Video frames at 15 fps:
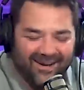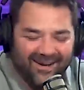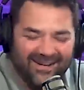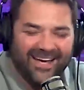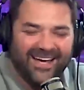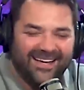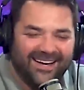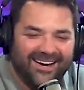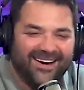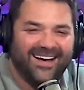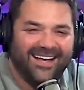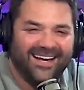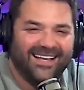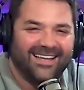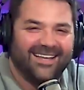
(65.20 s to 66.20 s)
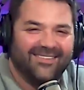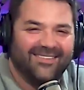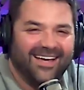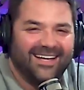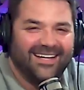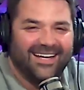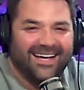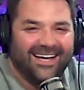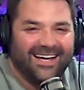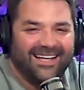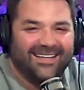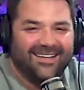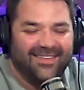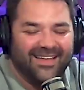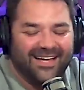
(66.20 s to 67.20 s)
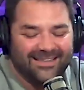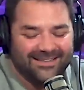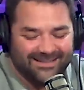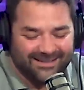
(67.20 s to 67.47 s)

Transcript: Okay. All right. I love that. Yeah, I love that.